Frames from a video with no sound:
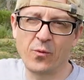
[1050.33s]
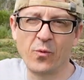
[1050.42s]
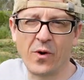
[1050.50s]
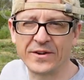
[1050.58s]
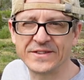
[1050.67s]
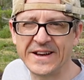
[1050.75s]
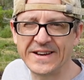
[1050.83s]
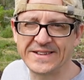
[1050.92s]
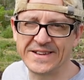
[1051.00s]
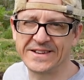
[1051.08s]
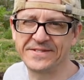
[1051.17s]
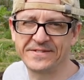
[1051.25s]
what I
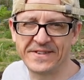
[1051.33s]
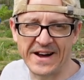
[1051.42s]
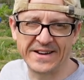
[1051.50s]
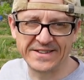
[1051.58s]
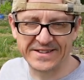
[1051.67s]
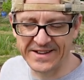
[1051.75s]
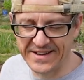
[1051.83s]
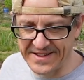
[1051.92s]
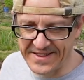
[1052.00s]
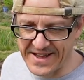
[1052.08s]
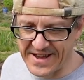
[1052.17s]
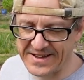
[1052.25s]
did find
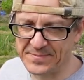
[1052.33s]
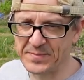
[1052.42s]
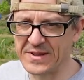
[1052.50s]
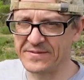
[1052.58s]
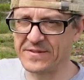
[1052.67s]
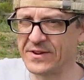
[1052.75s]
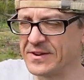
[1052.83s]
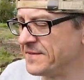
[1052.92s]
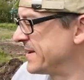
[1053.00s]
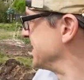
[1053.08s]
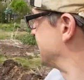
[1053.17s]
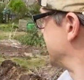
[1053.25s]
in that, I didn't